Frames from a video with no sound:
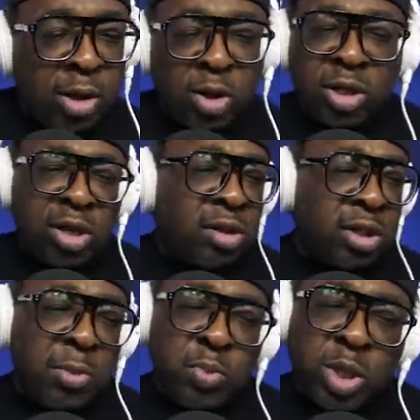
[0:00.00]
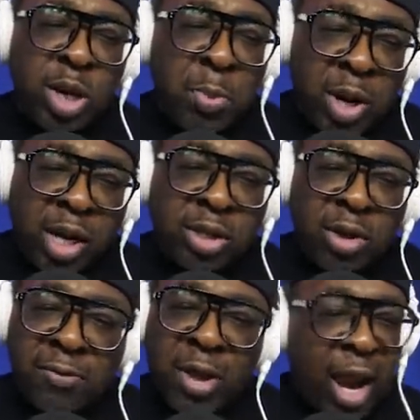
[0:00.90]
There's still some Gemini
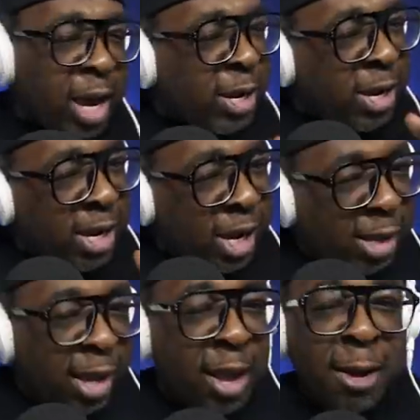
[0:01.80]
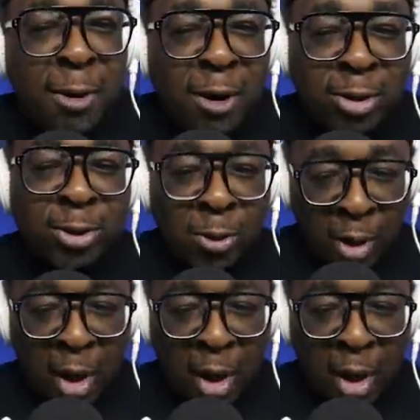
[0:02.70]
stuff that I need to hear also.